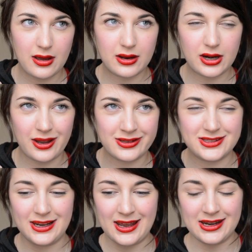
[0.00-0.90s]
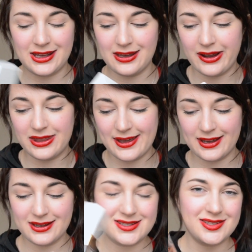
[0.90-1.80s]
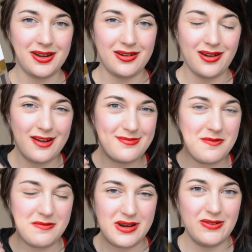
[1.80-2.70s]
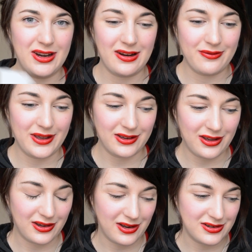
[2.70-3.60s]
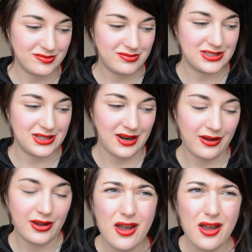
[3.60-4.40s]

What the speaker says: classy lady, I think. So I've been really, really loving Coco Chanel.